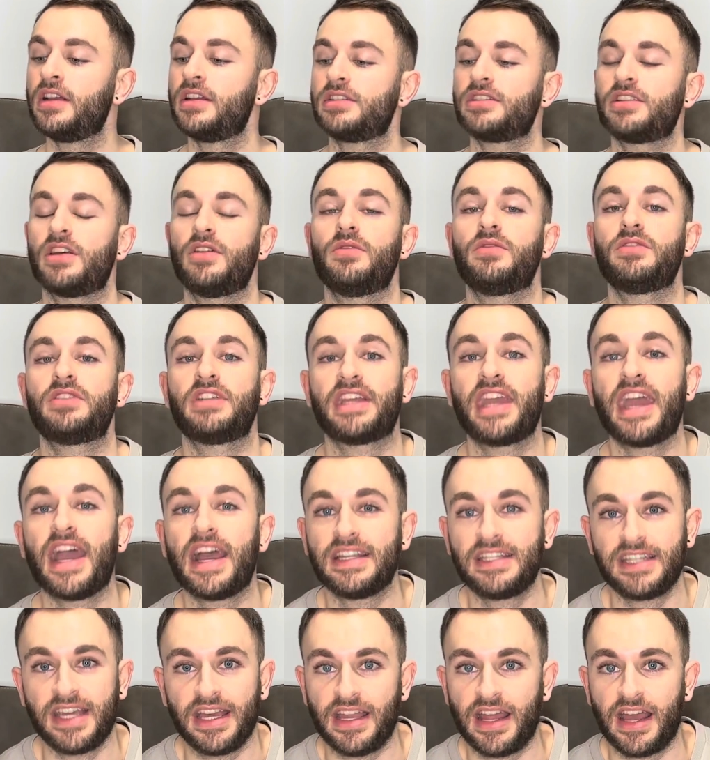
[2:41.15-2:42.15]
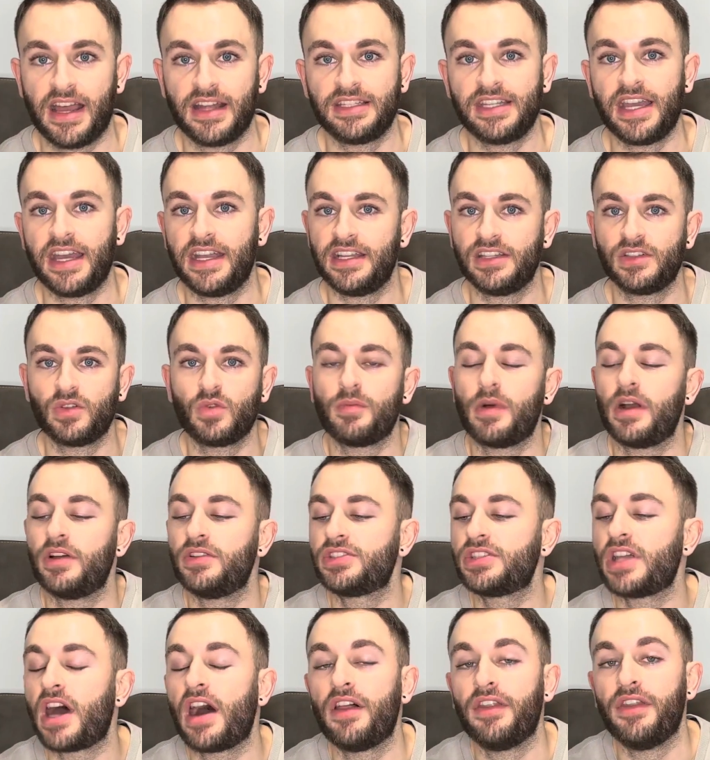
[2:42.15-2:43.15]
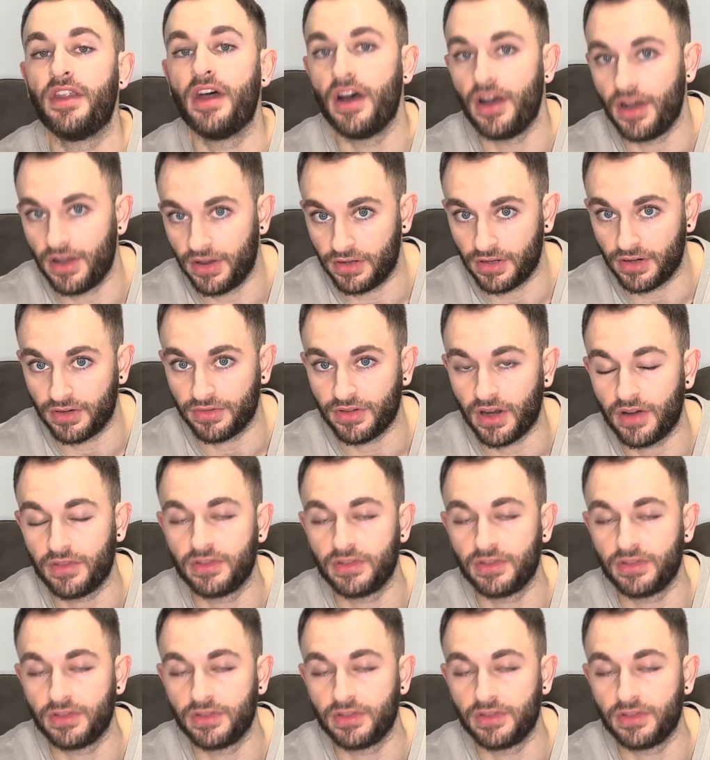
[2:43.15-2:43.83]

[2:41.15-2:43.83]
so to get a 10 out of 10 is almost unheard of.